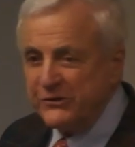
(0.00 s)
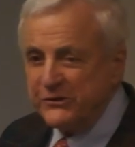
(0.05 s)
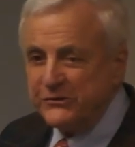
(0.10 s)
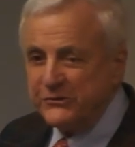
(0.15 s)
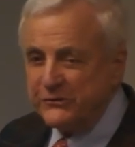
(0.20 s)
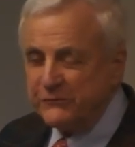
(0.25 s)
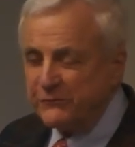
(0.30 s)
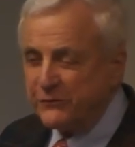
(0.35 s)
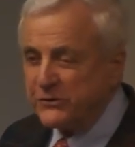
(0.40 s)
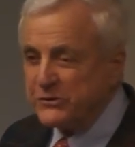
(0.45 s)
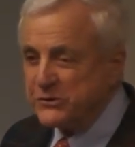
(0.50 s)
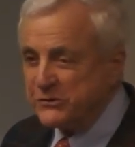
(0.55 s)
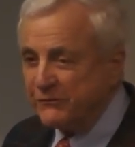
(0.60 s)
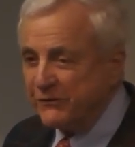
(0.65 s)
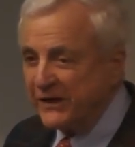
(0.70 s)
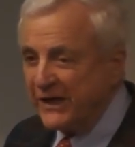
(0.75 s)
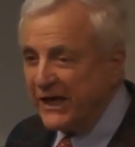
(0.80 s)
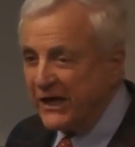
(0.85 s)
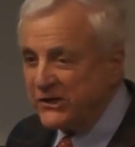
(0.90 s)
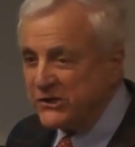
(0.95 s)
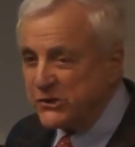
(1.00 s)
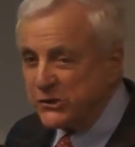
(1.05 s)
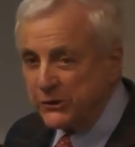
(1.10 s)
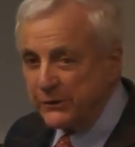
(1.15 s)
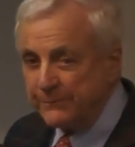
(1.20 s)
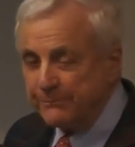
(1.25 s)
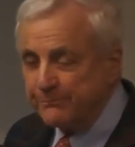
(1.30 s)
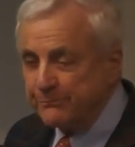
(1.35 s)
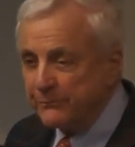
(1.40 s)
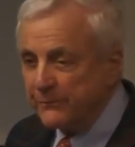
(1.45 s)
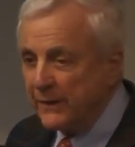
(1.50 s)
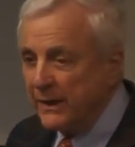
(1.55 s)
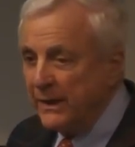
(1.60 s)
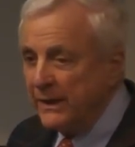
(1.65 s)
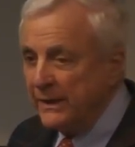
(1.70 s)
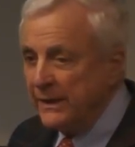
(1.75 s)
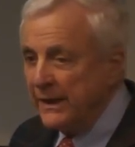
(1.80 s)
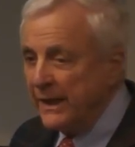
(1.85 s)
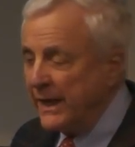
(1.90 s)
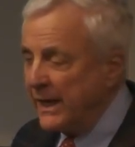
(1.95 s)
is diversification.
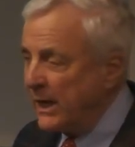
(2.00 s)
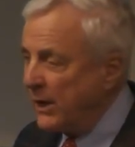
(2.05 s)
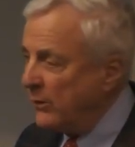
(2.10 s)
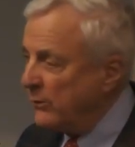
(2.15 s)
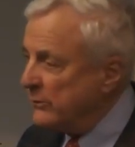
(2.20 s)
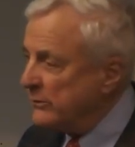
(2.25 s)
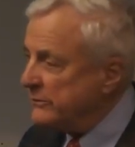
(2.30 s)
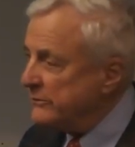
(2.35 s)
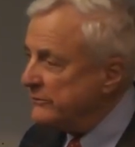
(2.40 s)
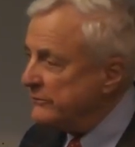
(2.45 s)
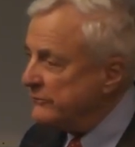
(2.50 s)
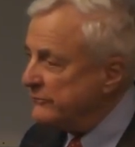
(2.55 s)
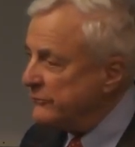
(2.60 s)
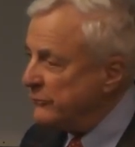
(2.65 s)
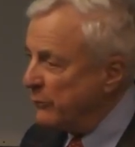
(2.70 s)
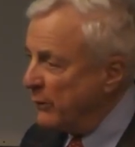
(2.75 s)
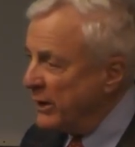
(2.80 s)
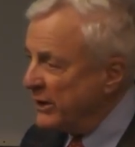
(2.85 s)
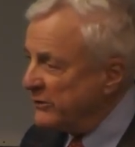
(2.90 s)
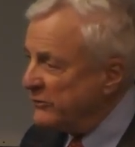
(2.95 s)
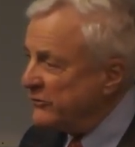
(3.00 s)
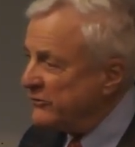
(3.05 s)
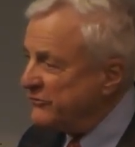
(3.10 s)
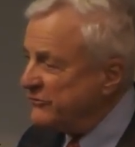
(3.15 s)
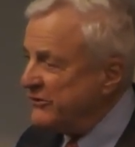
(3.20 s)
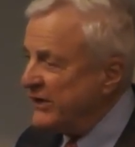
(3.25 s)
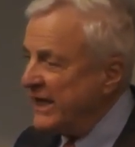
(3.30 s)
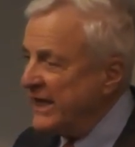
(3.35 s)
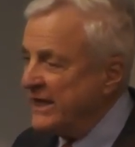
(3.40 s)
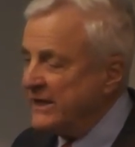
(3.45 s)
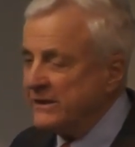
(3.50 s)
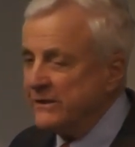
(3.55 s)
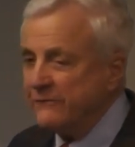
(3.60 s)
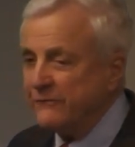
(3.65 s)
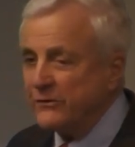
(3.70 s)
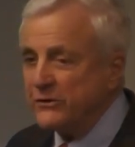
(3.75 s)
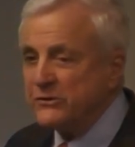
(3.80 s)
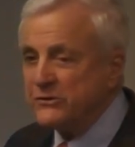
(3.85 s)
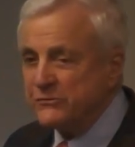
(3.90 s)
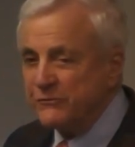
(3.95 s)
Now, to understand
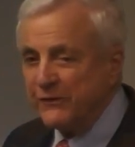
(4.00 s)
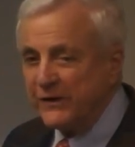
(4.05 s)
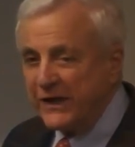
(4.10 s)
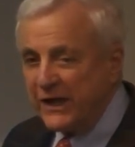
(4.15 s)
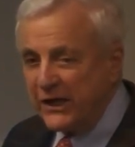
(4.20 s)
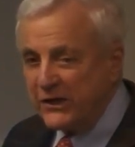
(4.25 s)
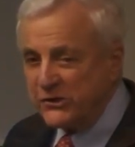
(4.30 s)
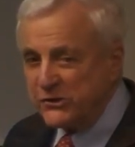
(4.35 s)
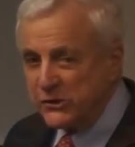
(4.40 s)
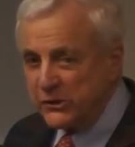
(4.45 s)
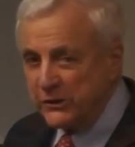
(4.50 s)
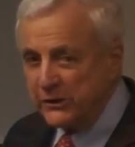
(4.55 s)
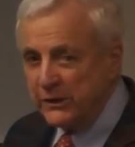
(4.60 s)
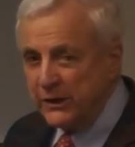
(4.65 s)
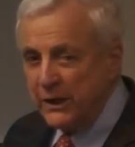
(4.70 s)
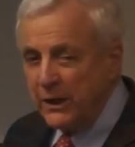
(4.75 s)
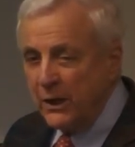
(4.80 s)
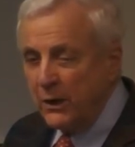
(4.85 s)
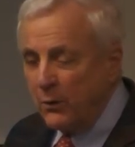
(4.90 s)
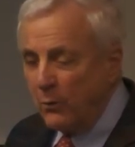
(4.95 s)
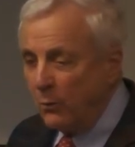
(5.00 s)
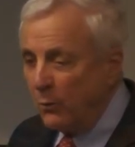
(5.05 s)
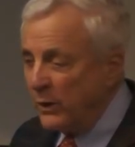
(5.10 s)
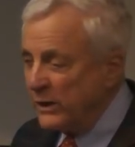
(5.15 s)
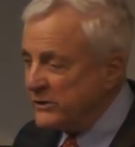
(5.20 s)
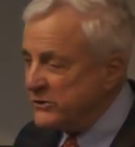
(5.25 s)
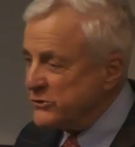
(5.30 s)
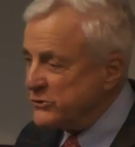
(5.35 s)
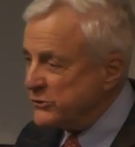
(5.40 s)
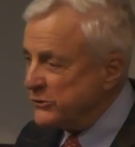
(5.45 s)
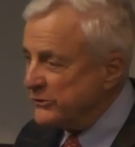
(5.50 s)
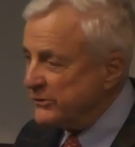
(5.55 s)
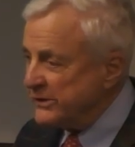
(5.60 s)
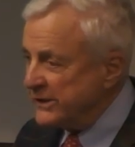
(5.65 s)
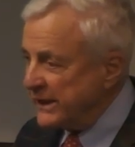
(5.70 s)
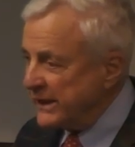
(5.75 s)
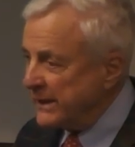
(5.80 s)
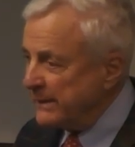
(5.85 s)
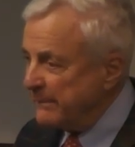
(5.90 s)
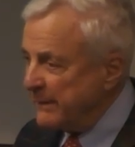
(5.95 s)
diversification, one should
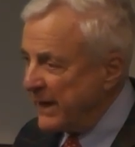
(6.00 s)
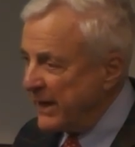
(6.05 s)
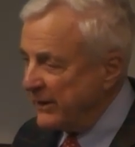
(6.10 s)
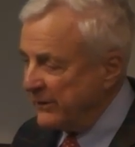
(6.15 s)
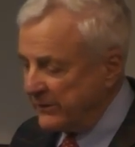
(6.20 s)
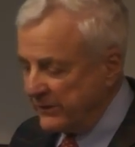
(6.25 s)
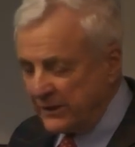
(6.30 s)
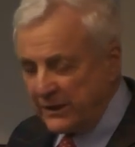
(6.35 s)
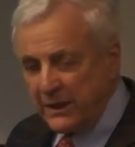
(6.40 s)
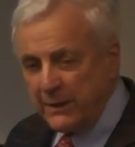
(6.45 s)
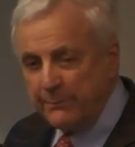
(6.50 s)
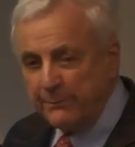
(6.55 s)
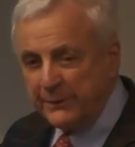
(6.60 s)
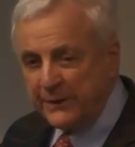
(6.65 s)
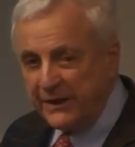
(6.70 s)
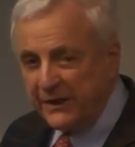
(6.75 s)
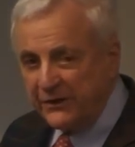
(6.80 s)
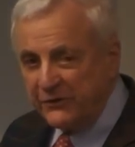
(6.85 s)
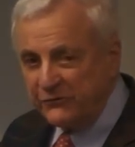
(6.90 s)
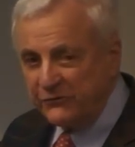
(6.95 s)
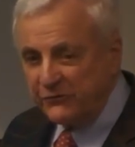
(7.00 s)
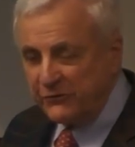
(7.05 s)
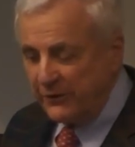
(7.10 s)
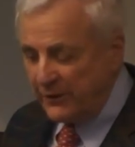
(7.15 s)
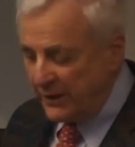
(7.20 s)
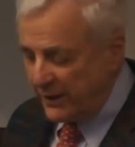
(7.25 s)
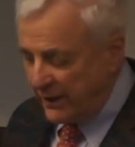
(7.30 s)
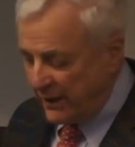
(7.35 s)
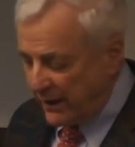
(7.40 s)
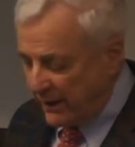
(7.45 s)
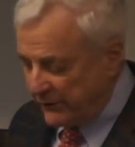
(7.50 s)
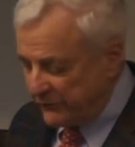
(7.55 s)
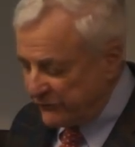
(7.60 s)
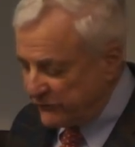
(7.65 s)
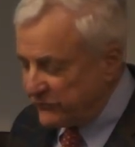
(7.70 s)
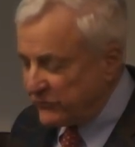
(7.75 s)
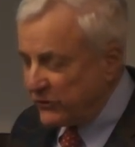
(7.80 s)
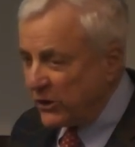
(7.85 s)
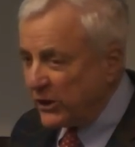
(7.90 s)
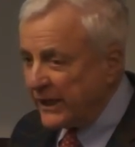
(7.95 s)
think about companies
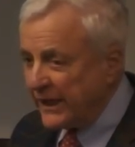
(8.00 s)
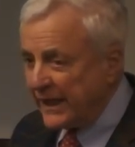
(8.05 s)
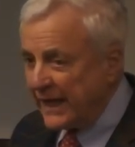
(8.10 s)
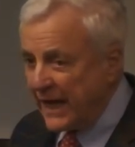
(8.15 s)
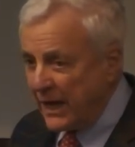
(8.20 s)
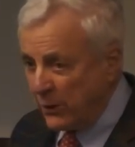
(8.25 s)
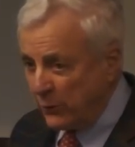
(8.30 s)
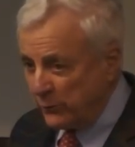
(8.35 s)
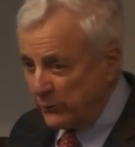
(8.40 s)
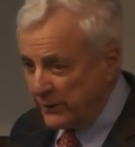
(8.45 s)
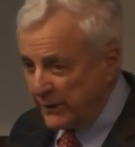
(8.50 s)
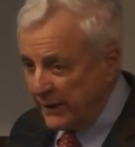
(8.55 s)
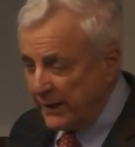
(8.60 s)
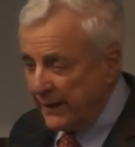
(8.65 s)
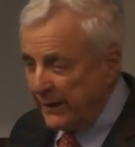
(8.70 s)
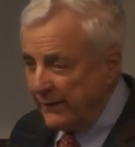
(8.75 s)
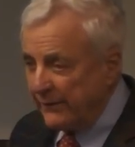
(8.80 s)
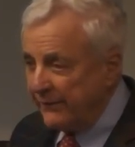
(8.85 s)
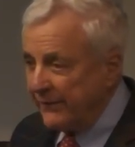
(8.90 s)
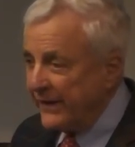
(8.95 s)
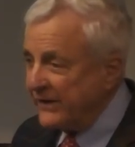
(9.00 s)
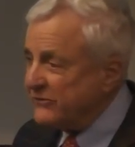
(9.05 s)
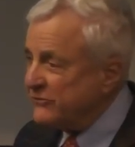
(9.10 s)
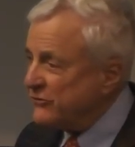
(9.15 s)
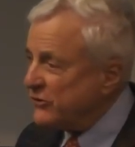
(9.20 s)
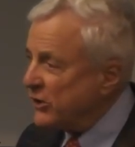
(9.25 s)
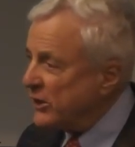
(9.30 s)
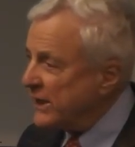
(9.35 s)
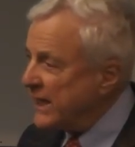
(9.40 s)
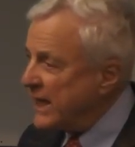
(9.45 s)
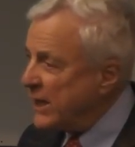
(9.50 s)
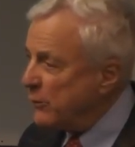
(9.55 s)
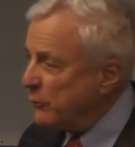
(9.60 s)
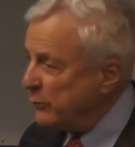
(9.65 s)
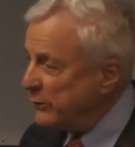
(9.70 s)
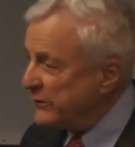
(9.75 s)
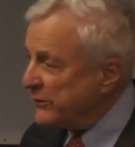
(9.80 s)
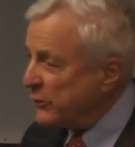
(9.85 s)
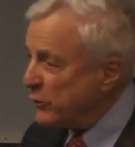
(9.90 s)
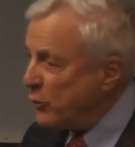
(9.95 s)
starting out. They start out
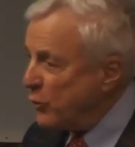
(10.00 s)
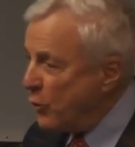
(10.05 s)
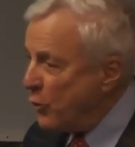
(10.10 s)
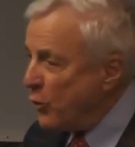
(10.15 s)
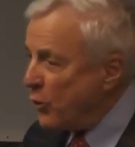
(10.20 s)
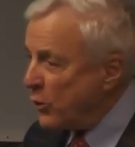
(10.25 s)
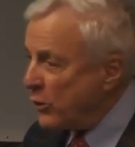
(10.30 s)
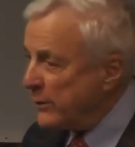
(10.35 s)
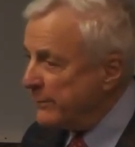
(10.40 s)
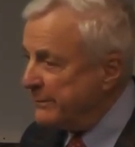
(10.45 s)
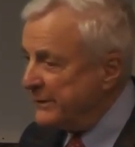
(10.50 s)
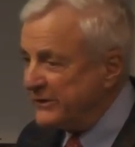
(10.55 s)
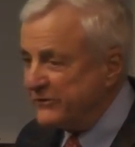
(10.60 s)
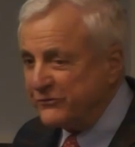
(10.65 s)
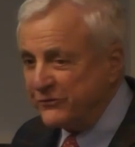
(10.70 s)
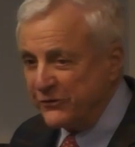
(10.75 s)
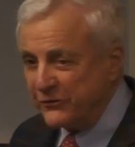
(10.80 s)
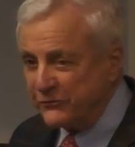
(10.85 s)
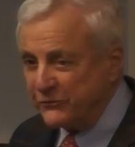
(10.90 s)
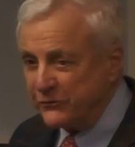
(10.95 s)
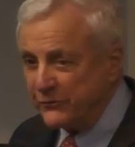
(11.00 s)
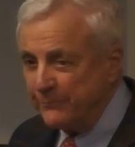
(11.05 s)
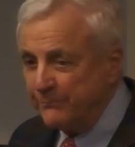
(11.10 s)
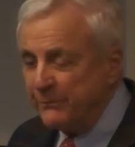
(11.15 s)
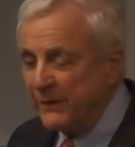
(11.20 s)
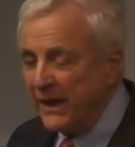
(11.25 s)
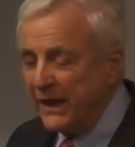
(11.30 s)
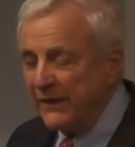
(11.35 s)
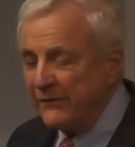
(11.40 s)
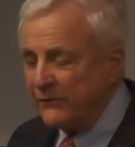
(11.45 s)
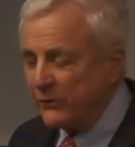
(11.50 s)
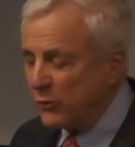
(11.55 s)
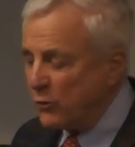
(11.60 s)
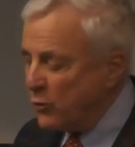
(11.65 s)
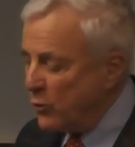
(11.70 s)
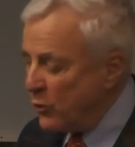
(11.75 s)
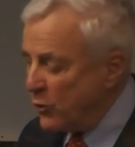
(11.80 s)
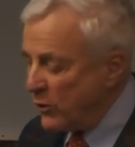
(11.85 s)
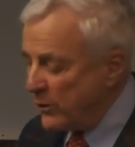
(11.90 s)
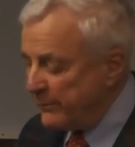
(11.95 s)
with a core business, and the
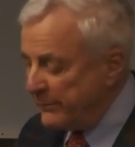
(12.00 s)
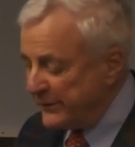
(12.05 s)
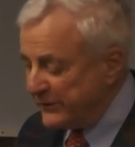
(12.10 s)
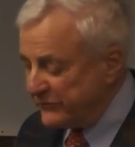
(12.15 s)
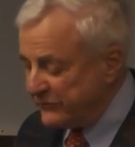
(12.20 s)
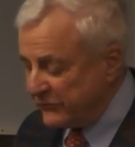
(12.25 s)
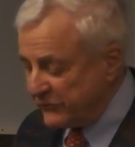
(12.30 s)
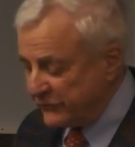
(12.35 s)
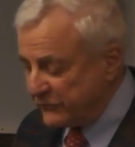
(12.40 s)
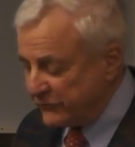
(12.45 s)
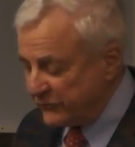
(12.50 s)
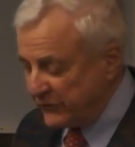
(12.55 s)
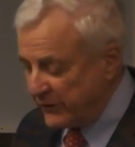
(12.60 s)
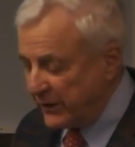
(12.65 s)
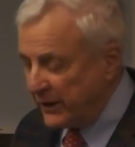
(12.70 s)
core business